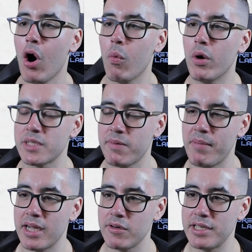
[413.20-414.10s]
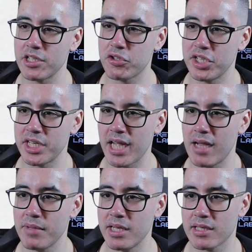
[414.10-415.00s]
Once per battle as a strategic
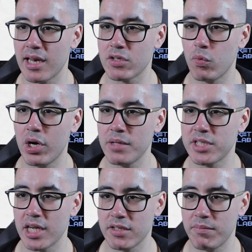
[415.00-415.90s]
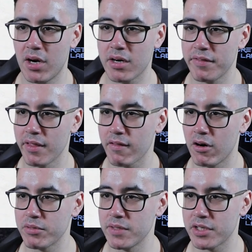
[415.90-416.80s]
gambit, select 1 objective marker for this
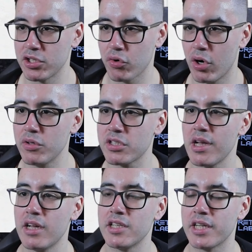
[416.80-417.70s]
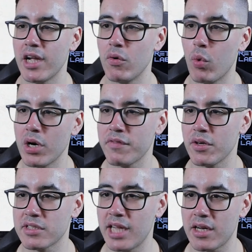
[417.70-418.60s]
operative controls to gain 1 of your
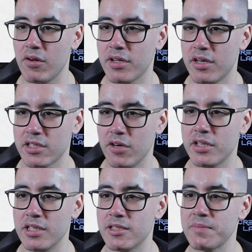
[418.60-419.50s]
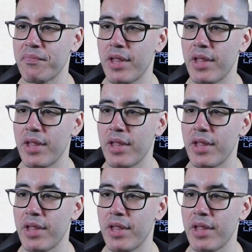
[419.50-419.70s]
Techno Curse tokens.